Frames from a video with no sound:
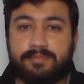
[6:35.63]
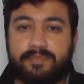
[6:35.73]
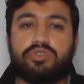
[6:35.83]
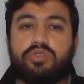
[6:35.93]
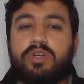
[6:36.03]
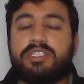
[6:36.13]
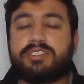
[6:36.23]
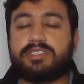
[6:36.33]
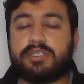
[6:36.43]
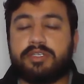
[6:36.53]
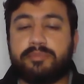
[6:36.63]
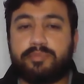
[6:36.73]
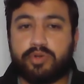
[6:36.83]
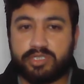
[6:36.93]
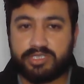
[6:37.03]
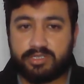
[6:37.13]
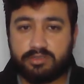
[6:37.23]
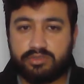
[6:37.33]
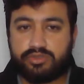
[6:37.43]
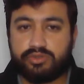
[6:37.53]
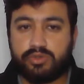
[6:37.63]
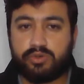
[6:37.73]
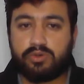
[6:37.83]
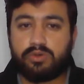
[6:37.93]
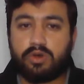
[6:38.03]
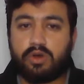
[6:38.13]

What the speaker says: So it's important to know